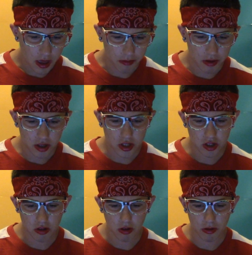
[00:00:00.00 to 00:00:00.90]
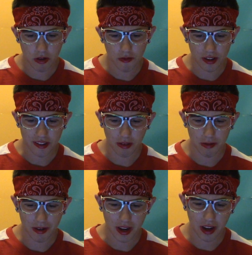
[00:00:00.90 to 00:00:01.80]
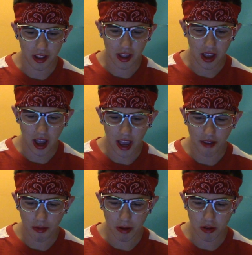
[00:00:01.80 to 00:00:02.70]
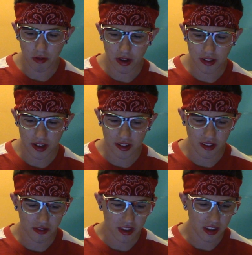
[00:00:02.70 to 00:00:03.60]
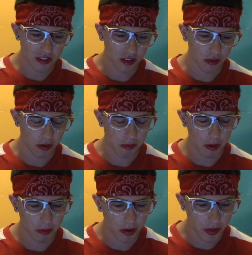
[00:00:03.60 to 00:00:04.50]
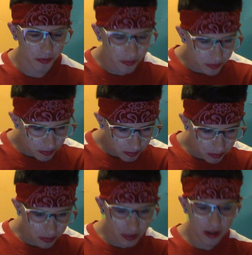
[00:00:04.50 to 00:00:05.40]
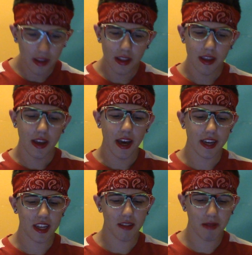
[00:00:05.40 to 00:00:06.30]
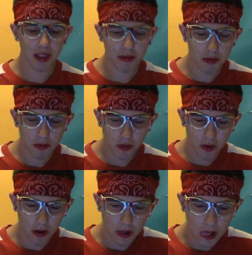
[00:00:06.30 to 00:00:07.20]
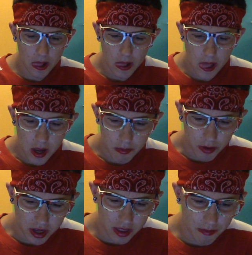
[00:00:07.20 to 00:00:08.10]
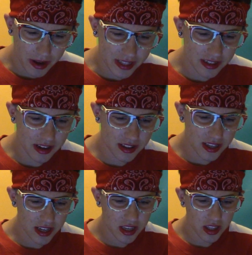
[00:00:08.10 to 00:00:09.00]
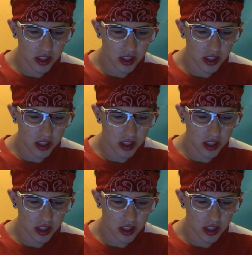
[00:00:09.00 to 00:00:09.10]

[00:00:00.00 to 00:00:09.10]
I'm gonna shoot you when your vest comes back on. I have about 20 seconds left to kiss you, he mumbled. Against my lips before bringing them back to contact.